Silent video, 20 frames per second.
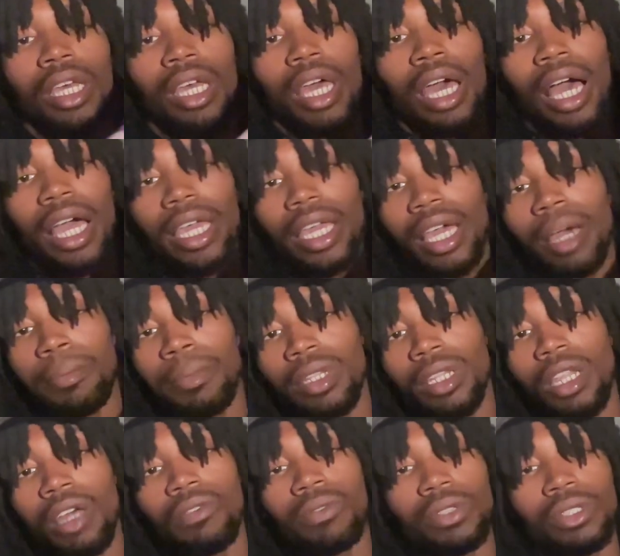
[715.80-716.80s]
Hey, I'm in
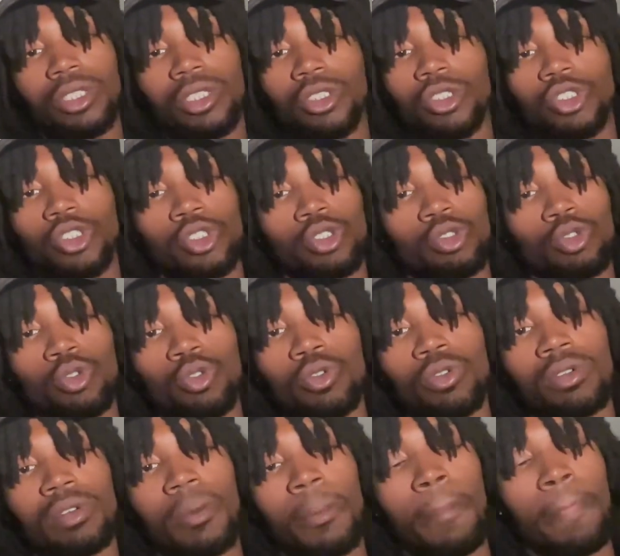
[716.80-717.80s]
love with this shoe.
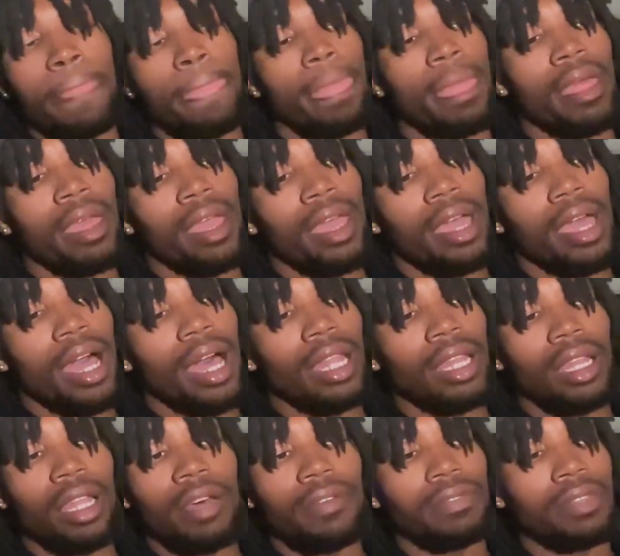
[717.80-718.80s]
I
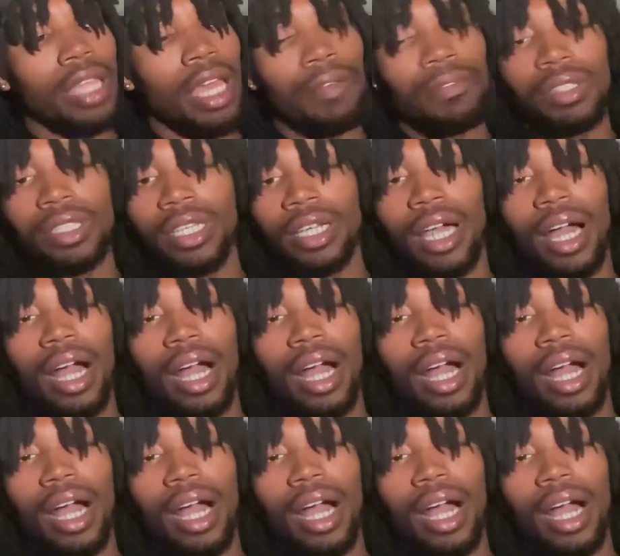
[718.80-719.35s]
loved everything I